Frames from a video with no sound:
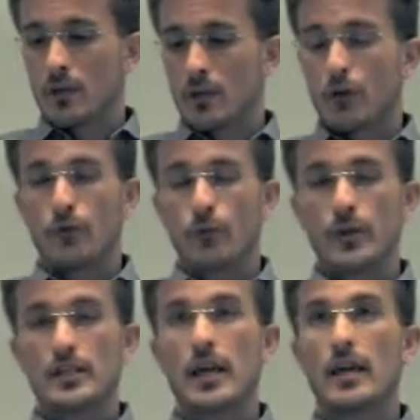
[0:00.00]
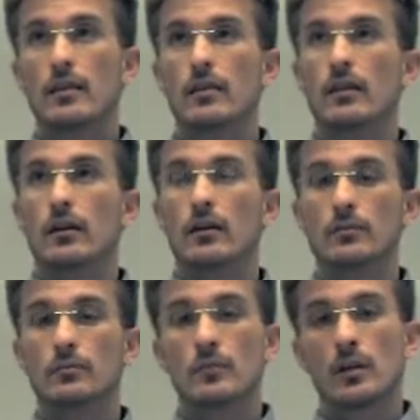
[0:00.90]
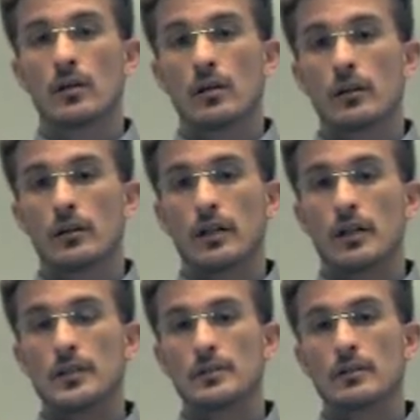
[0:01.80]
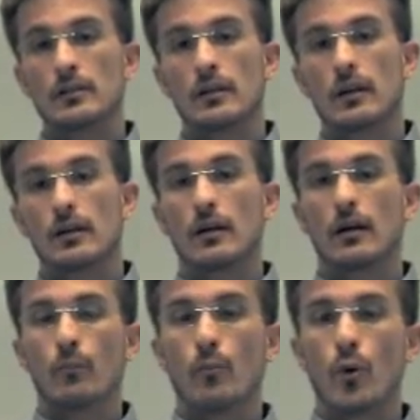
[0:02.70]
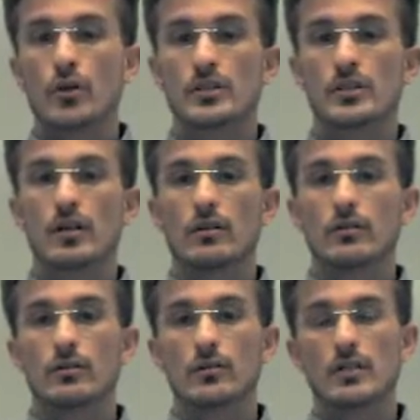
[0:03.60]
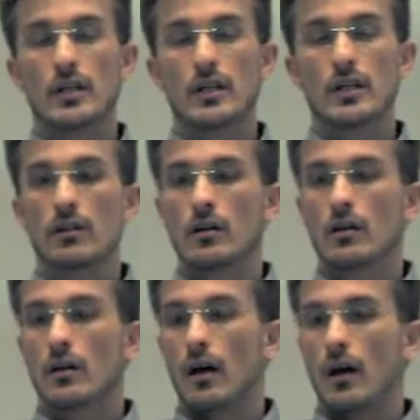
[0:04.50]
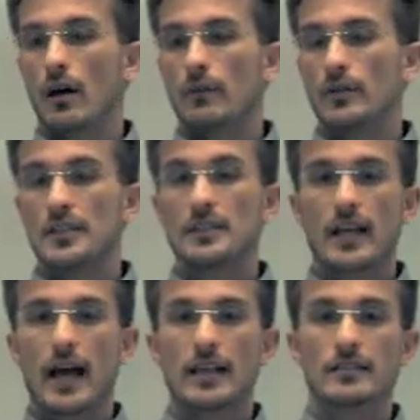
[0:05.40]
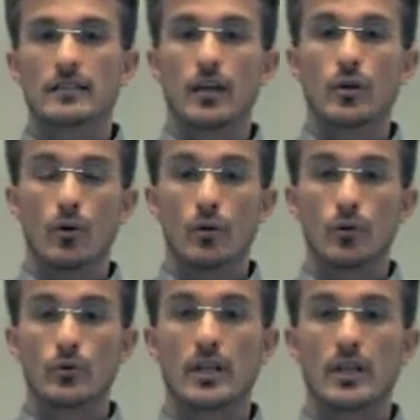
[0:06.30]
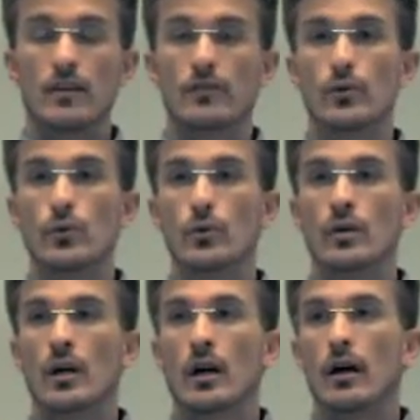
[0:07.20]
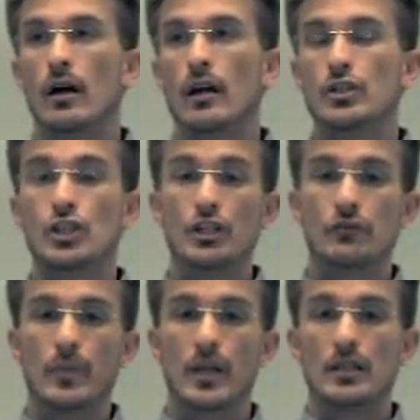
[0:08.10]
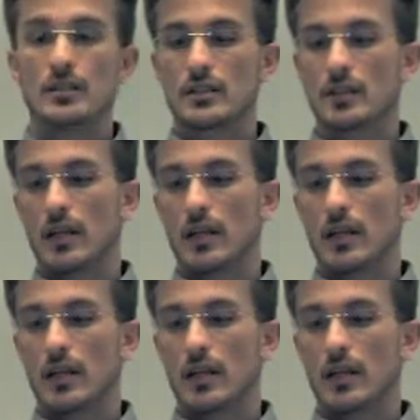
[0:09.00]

so if we take these motor skills and these tasks like goals, they give you achievements,